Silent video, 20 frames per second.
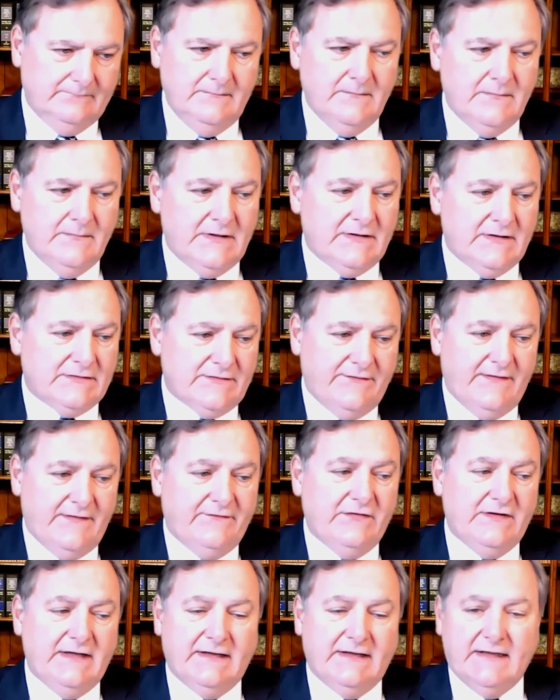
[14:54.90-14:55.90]
because of
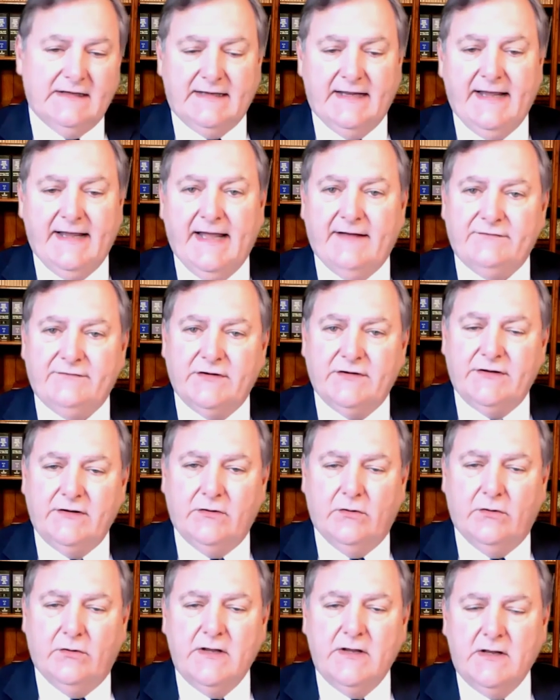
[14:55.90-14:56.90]
everything that they have to
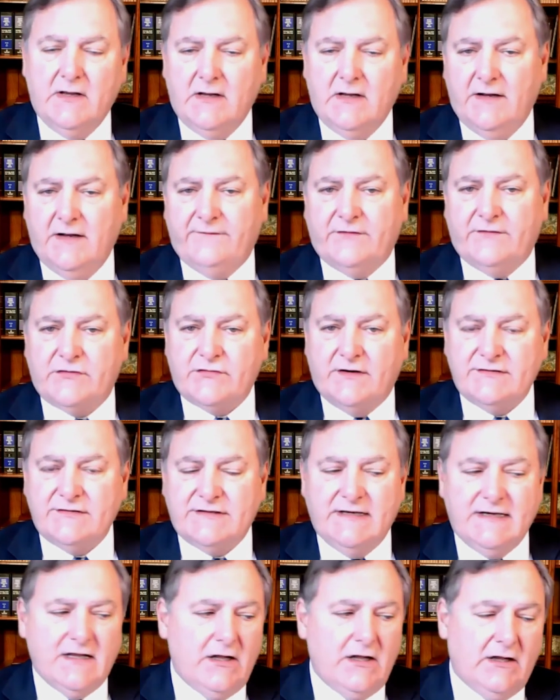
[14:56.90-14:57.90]
do. If a
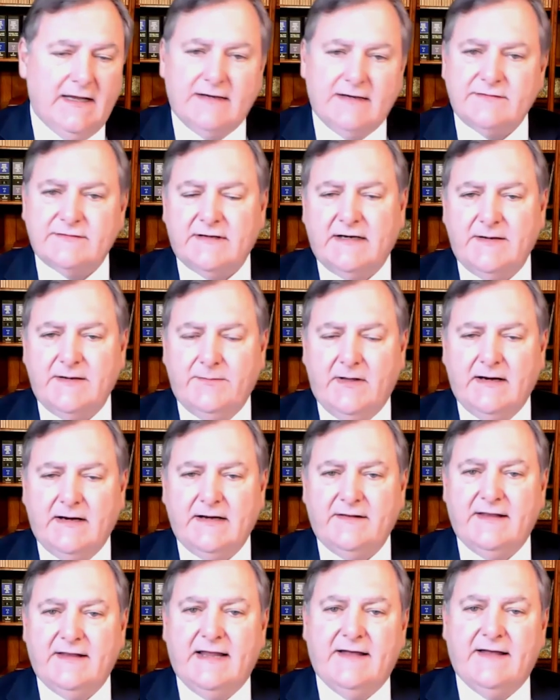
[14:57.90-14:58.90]
trustee collects any
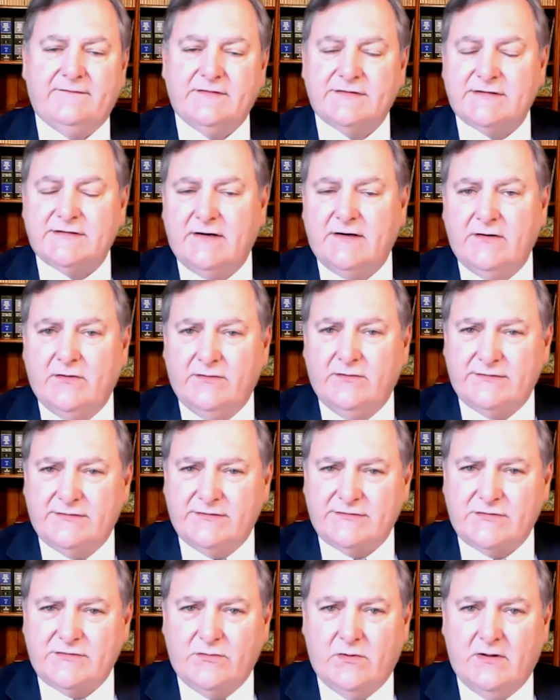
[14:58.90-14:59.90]
money, they have to send
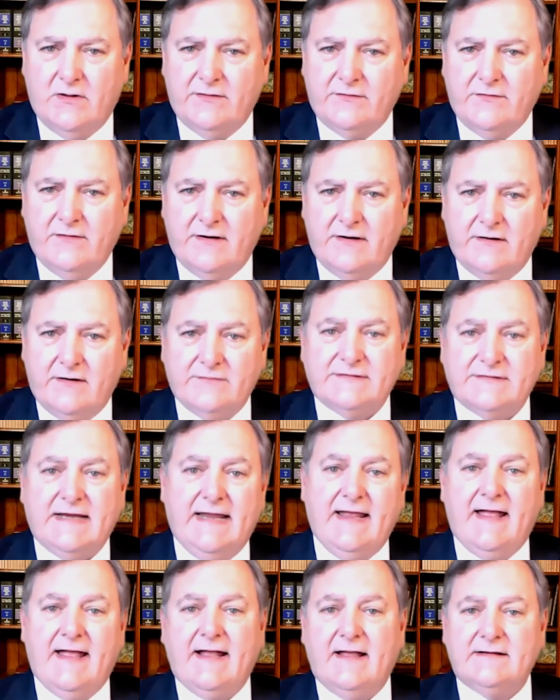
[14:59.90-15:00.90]
notices to all the creditors.
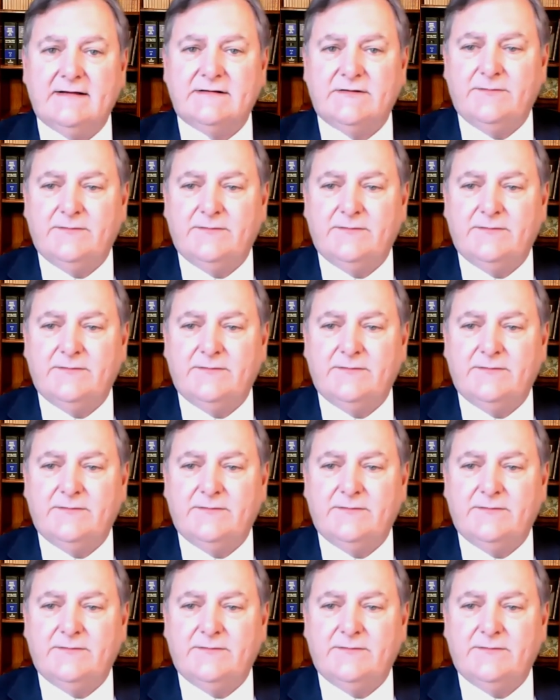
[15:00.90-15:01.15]
Hey, I got some